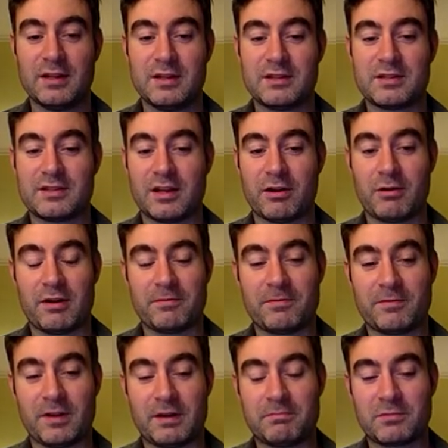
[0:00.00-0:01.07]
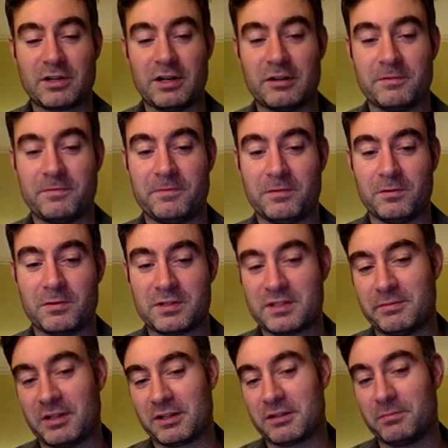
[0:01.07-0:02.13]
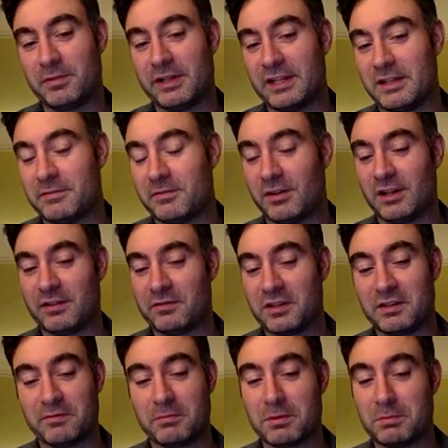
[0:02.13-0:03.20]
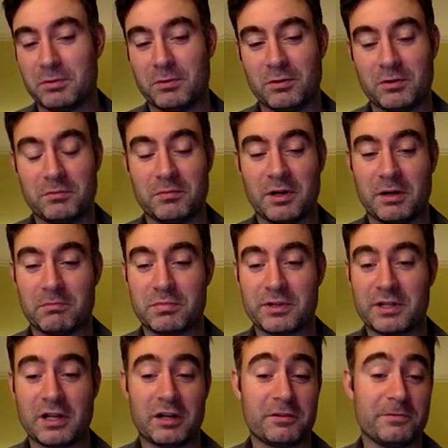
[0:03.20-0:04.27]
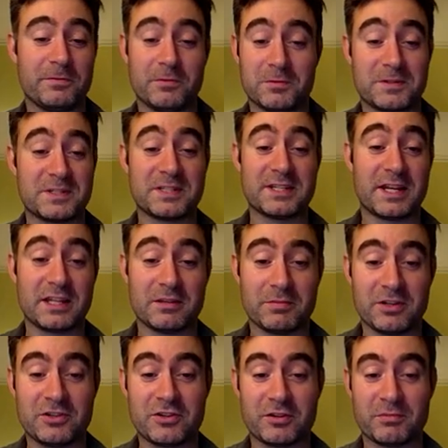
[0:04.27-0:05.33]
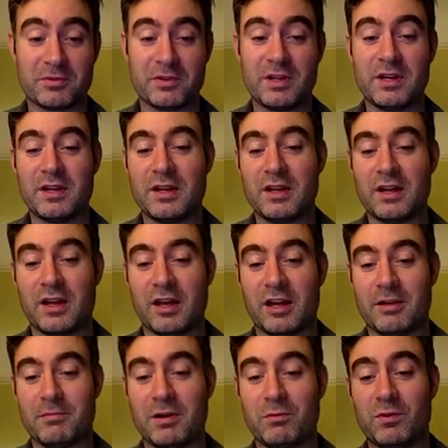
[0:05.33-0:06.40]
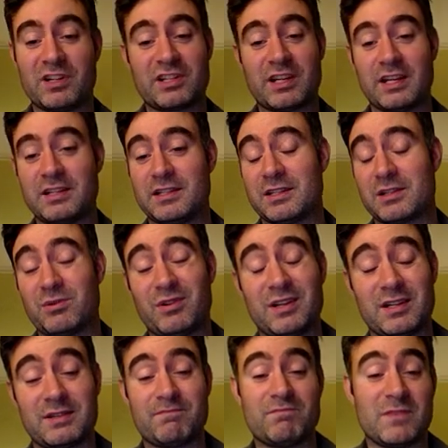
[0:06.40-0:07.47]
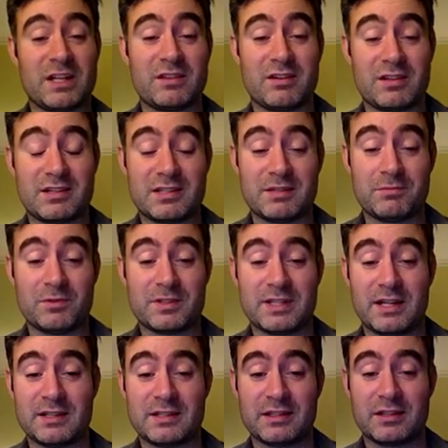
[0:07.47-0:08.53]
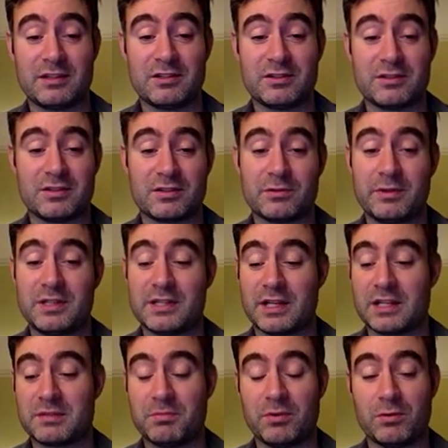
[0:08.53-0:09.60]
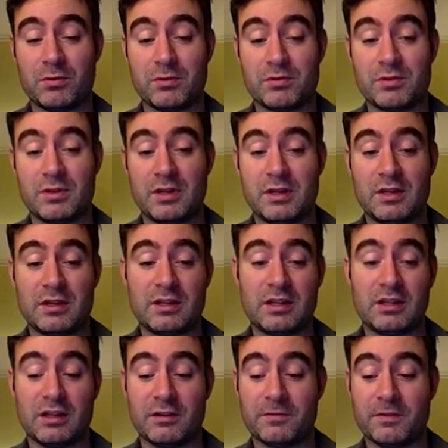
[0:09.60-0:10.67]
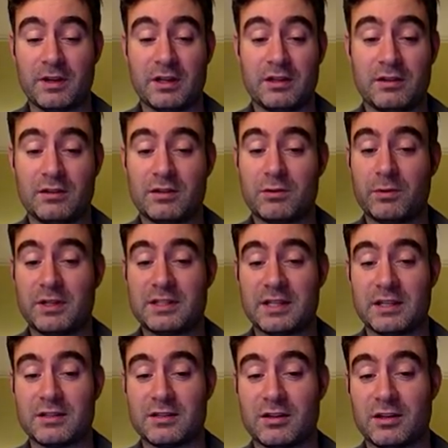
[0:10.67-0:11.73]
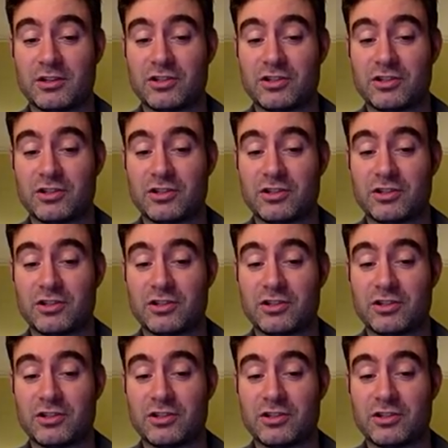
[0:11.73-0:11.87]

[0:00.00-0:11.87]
So I'm kind of forced. I mean, I could play e5 and give up the pawn, but I'm kind of forced to take the bishop. In which case, it's quite a nice simple tactic. It just does queen takes pawn, king f8, queen takes knight